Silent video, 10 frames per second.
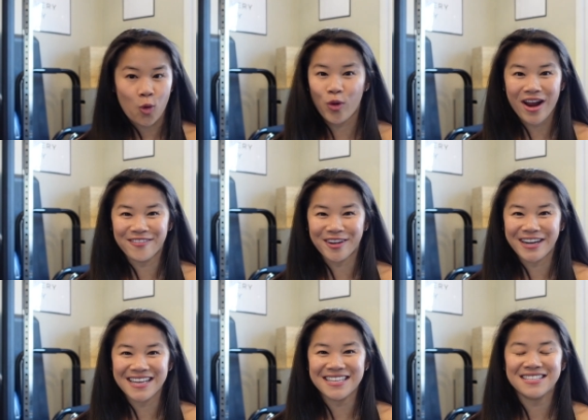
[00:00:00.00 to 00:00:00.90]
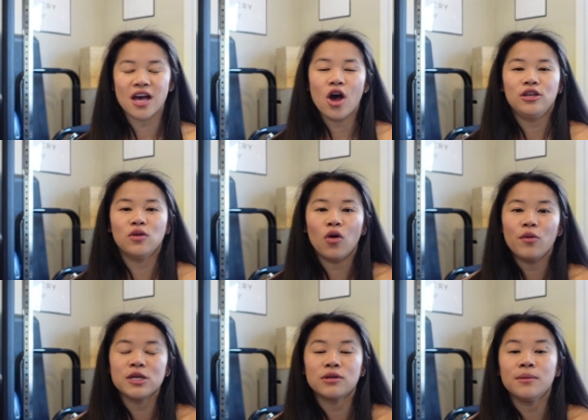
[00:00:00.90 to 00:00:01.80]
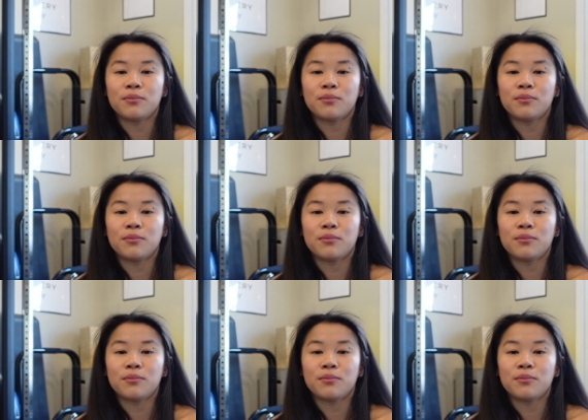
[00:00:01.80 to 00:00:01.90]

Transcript: whatever it is, you always want to